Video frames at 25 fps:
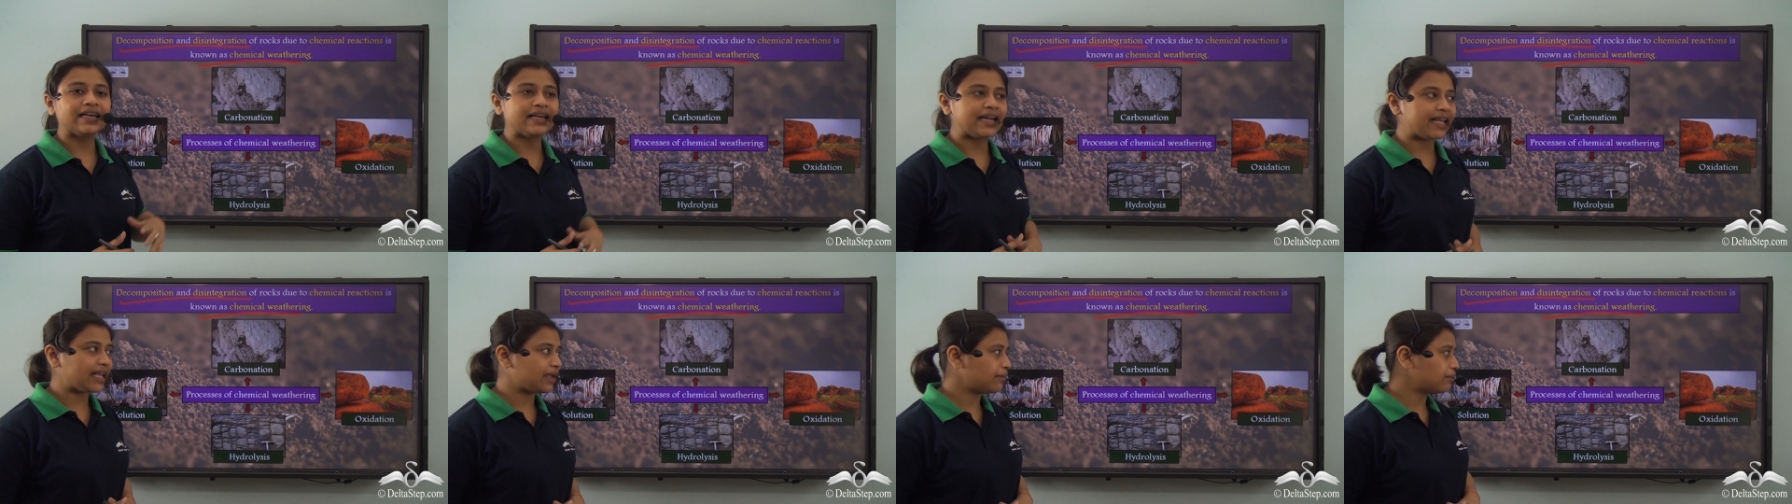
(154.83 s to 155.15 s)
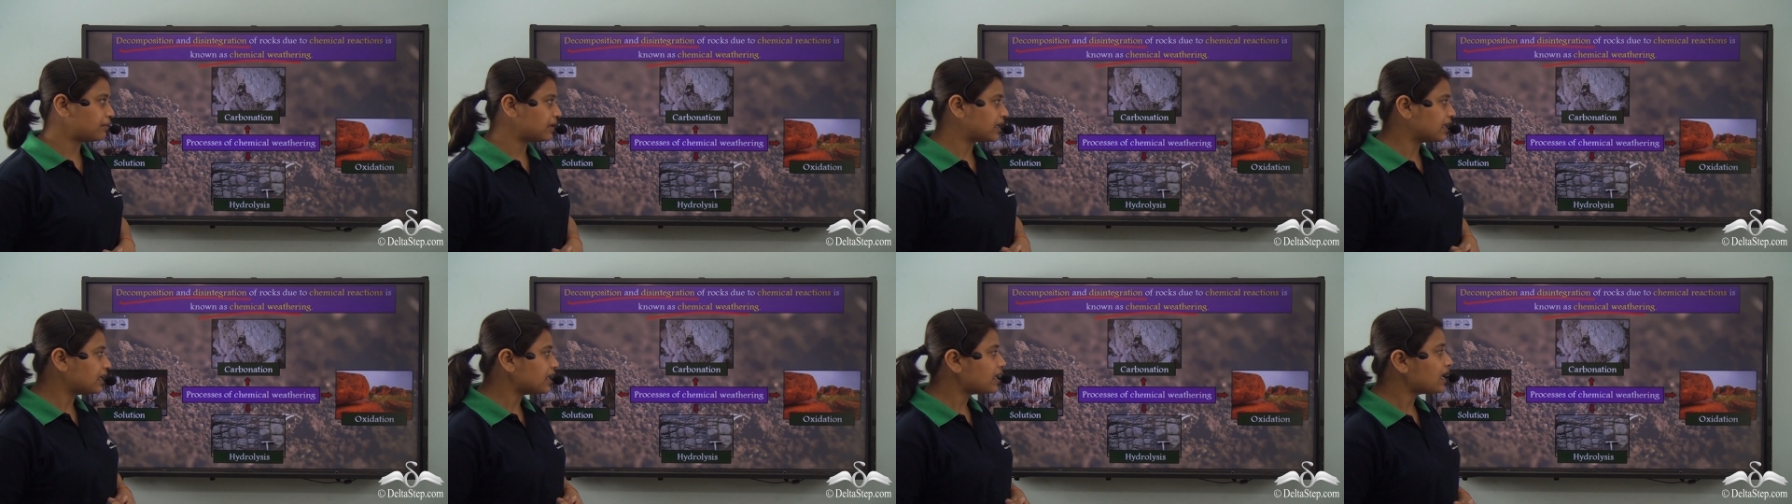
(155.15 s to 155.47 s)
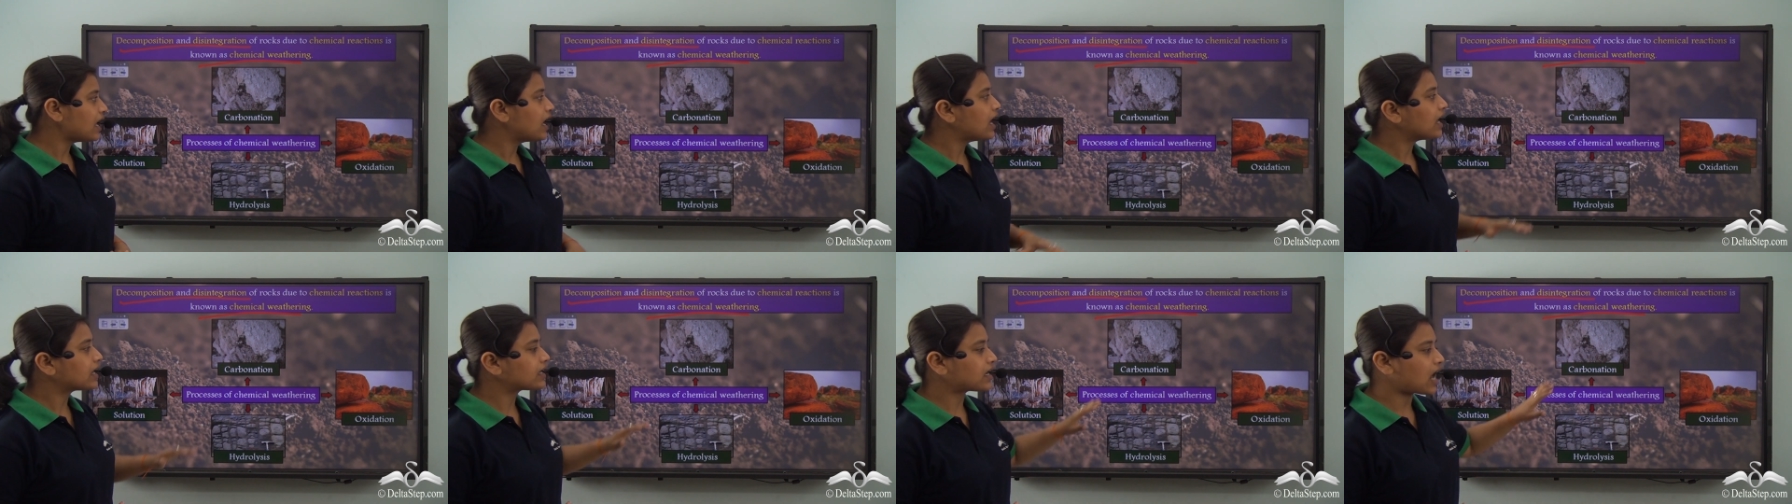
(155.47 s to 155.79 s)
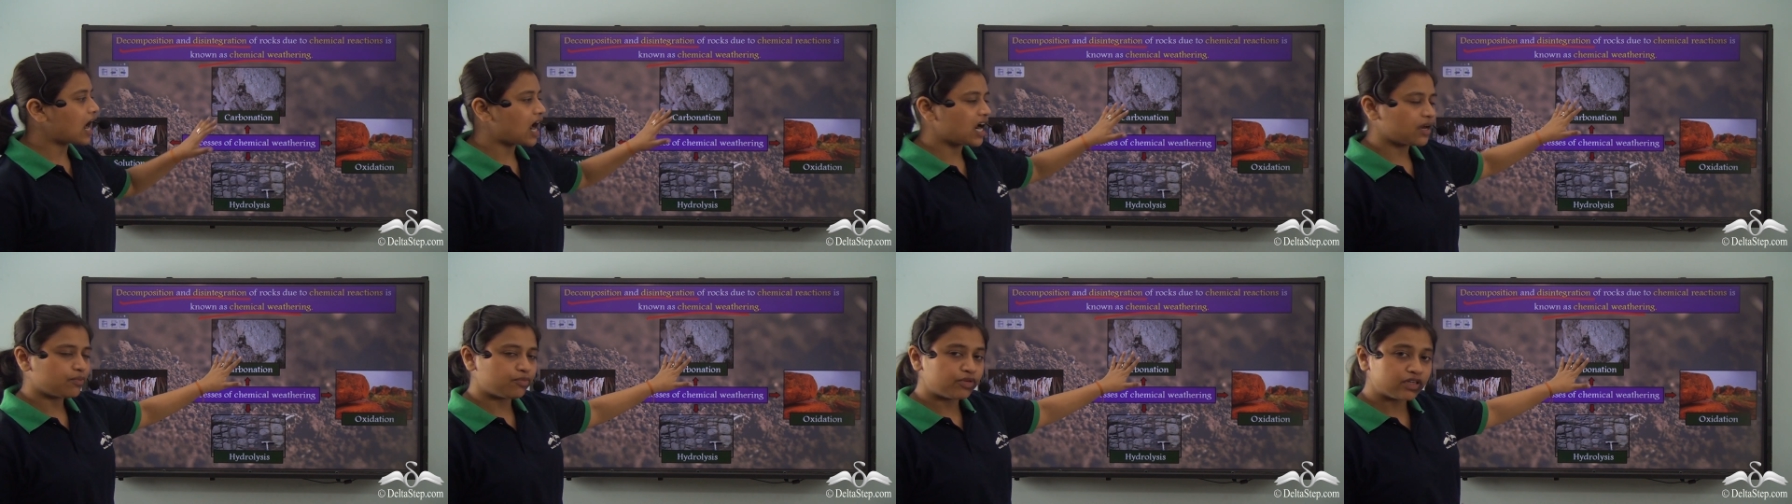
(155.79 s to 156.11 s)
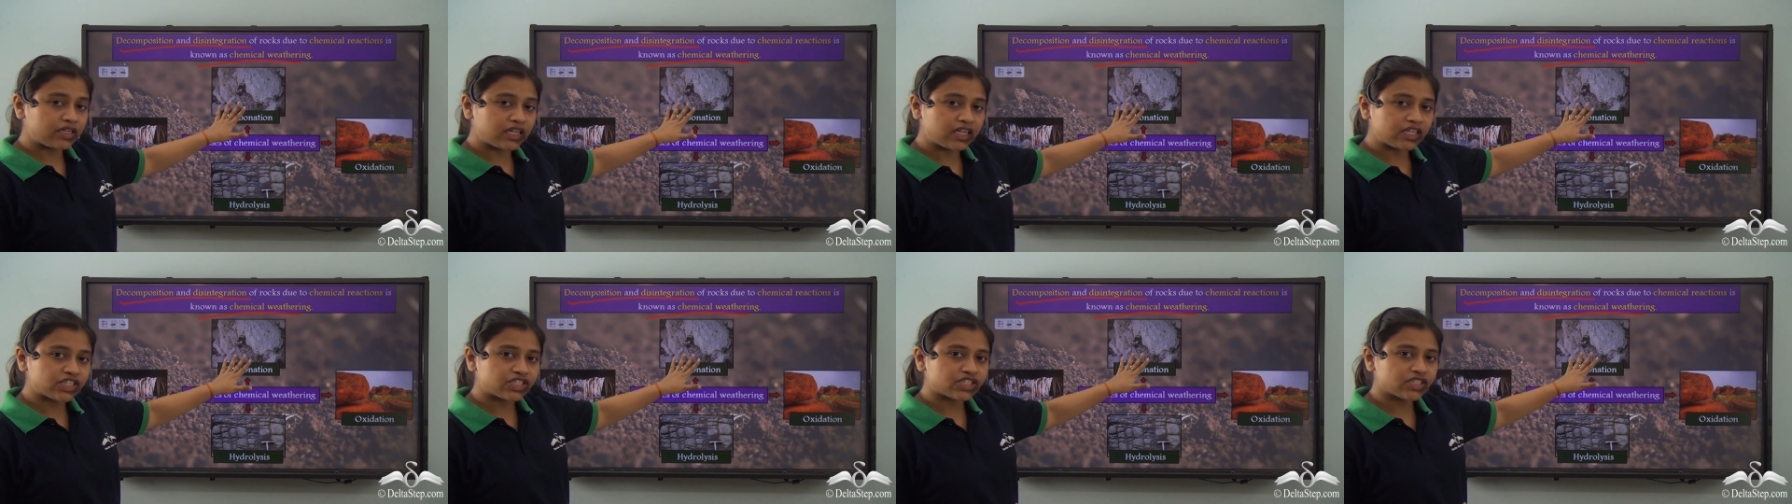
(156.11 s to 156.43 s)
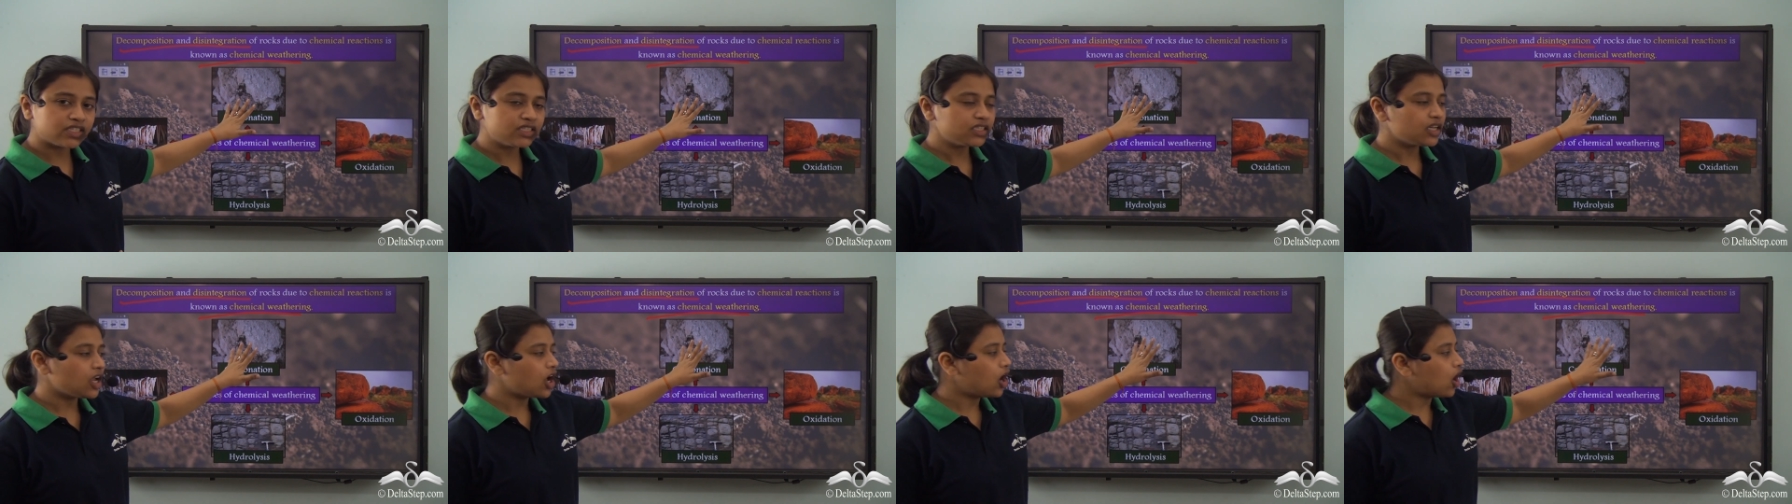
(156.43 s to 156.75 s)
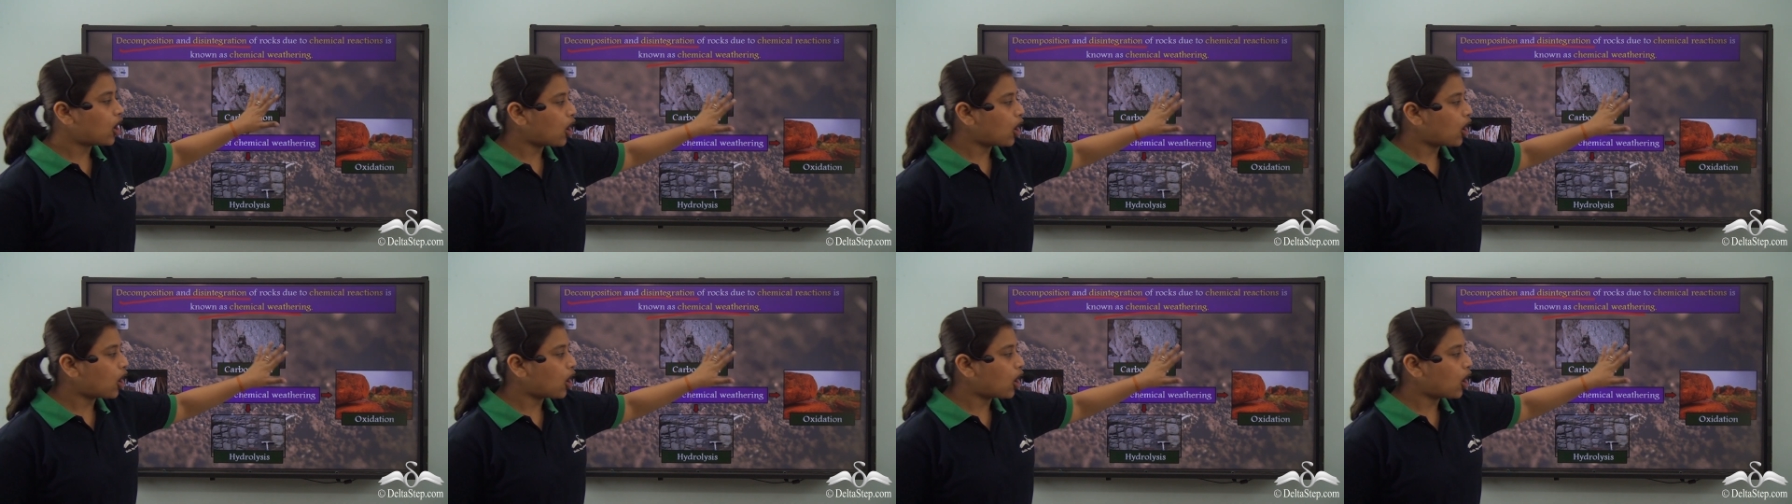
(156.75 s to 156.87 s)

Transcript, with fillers: namely carbonation,